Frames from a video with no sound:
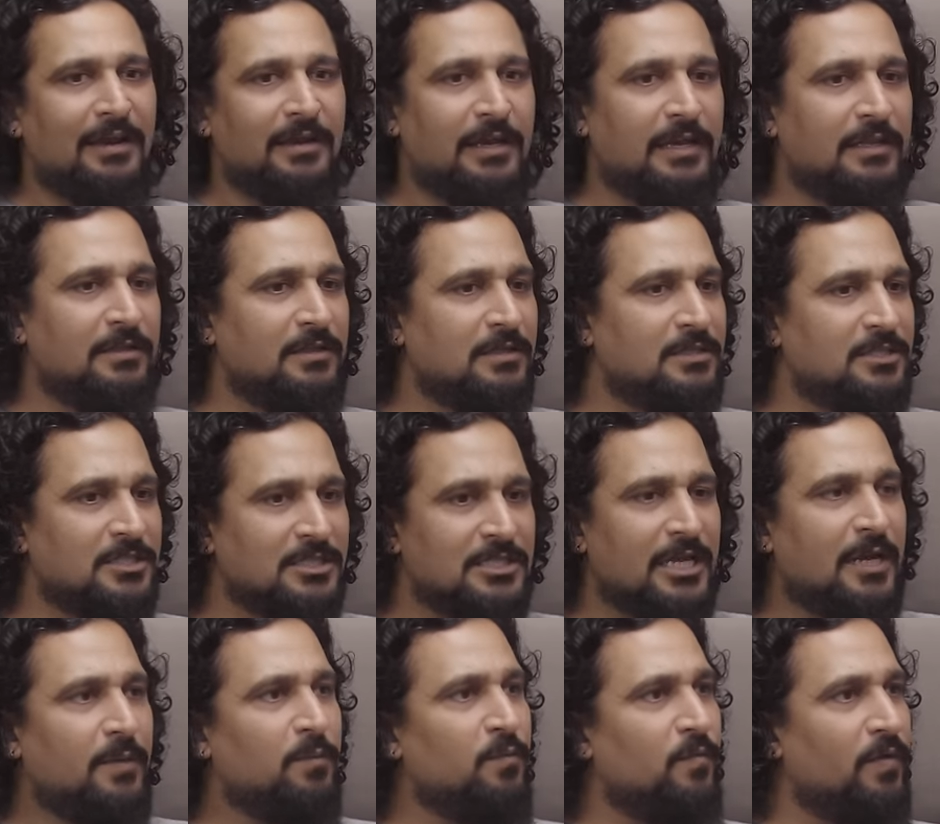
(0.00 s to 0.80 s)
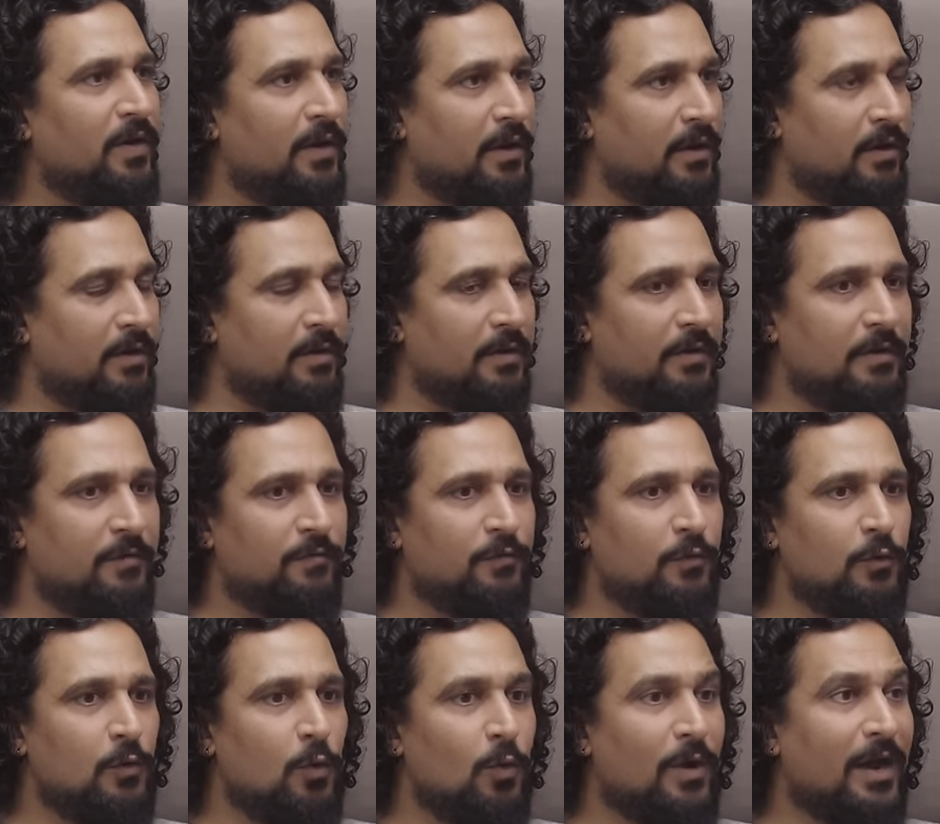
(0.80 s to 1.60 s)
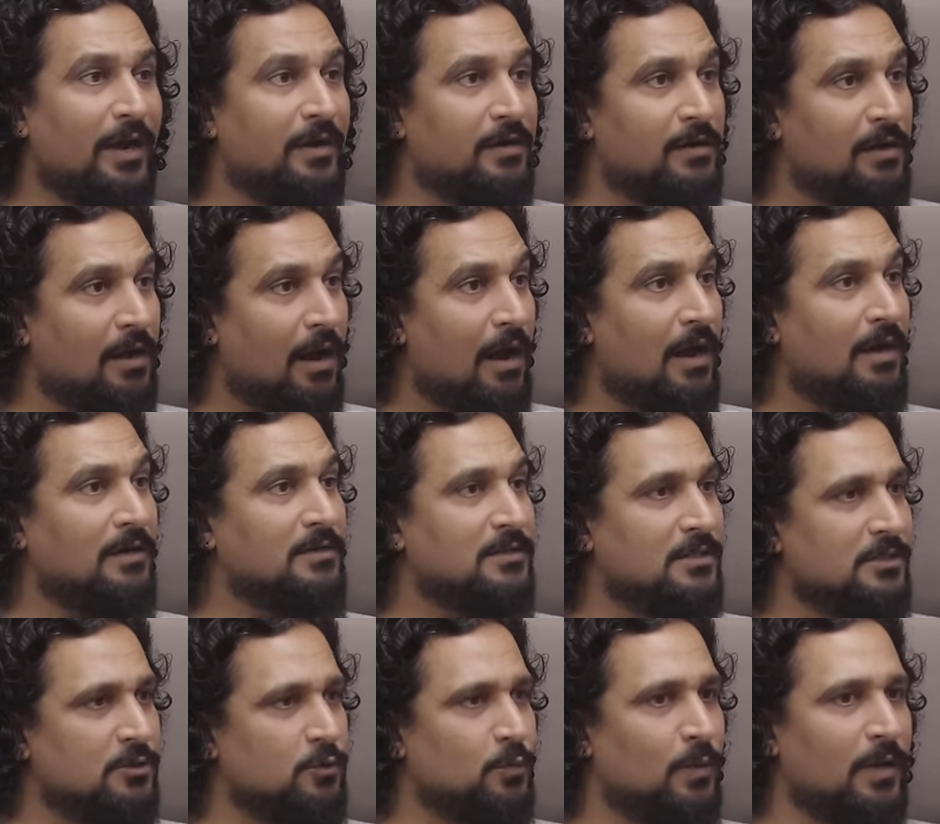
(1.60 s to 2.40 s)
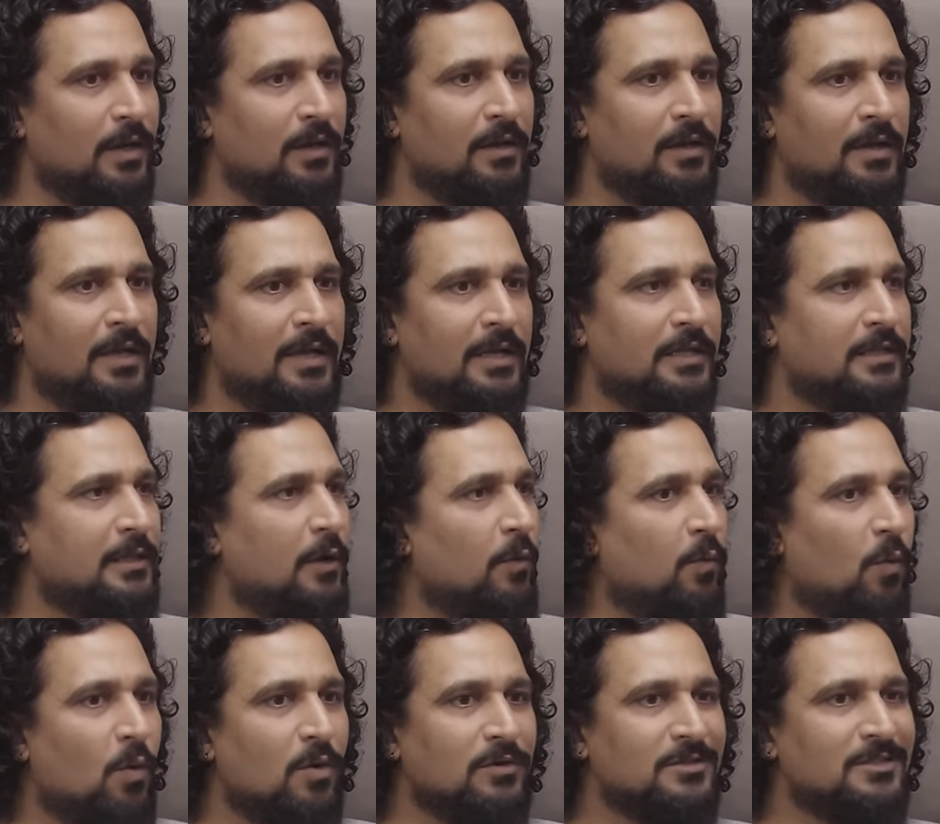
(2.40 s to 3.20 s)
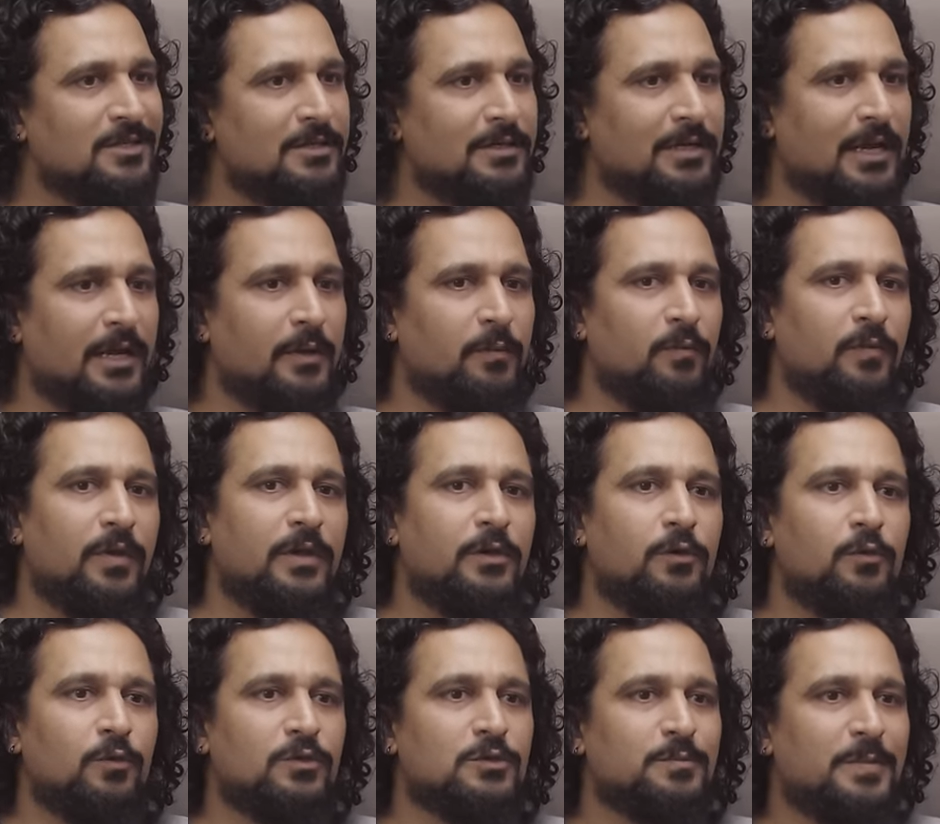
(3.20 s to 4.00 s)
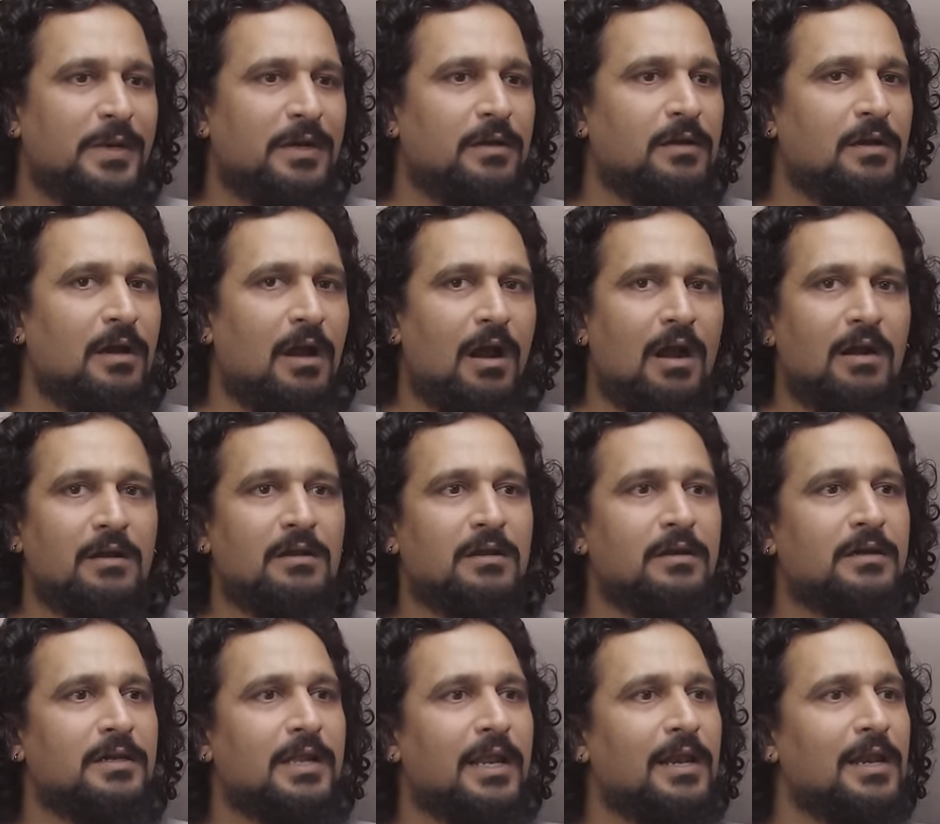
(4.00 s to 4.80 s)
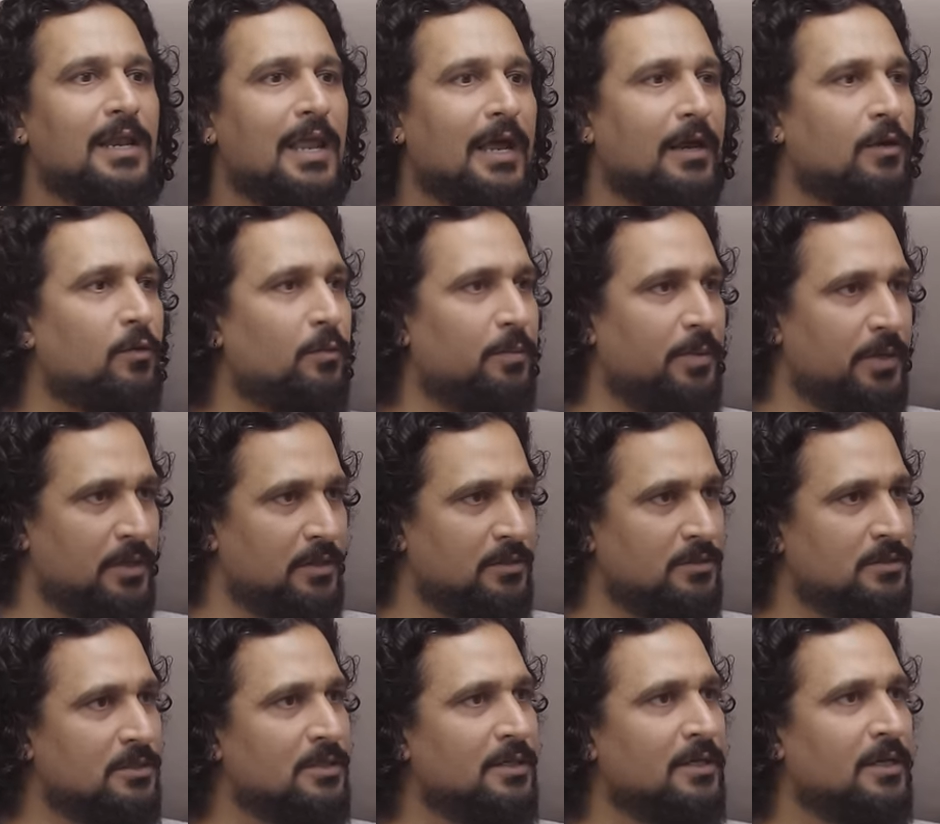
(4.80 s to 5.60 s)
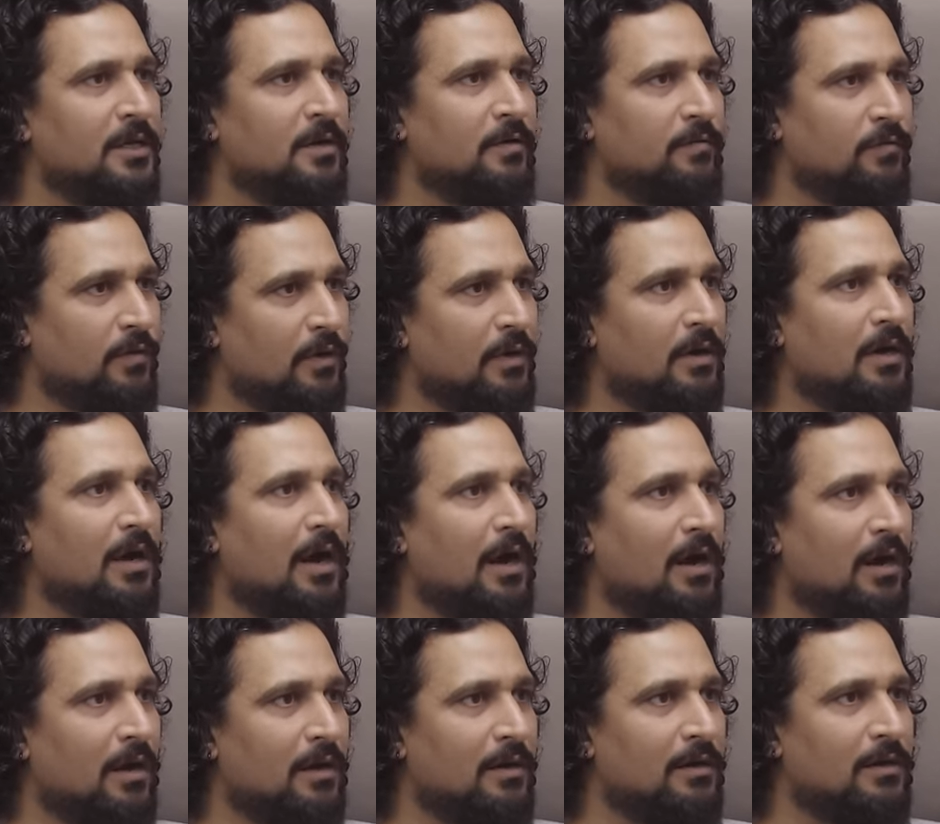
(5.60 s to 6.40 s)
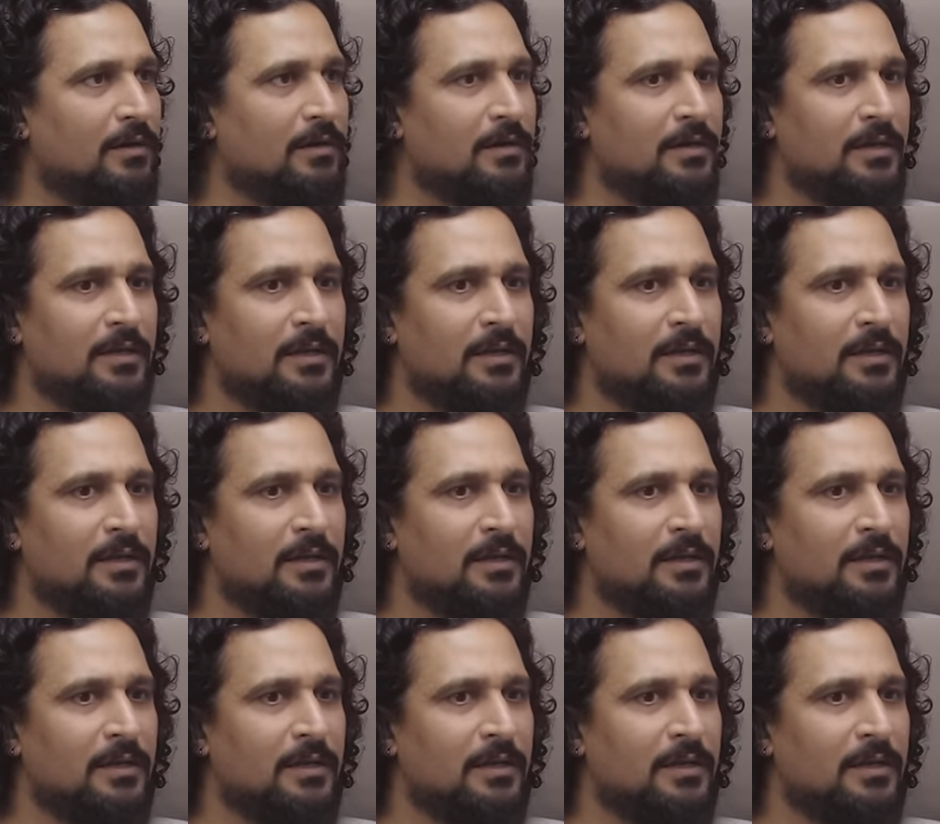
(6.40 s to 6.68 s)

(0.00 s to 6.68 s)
And in the same way, if you look at cars as well, there was a time when you spent under 10 lakh rupees for a car.